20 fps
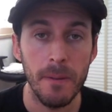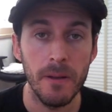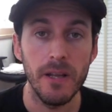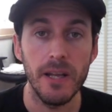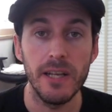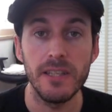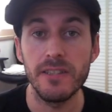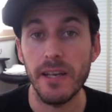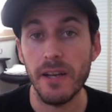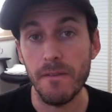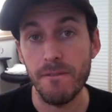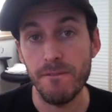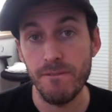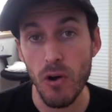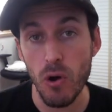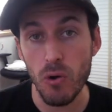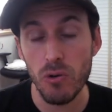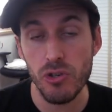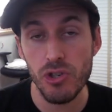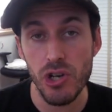It's like a
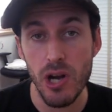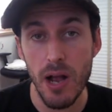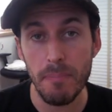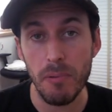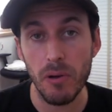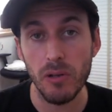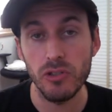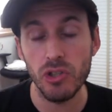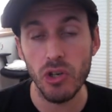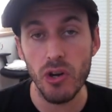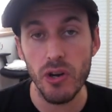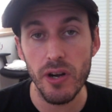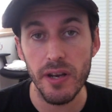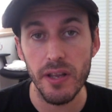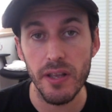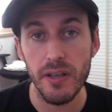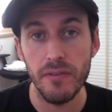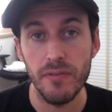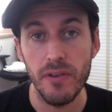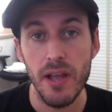Photoshop
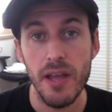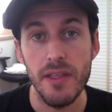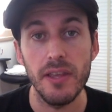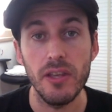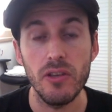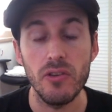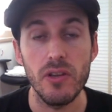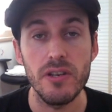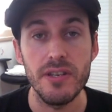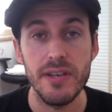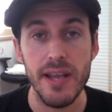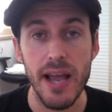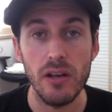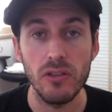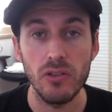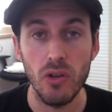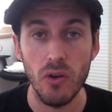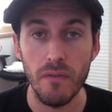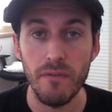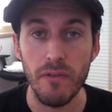alternative that you can
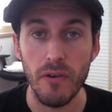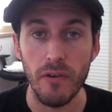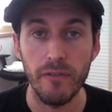download for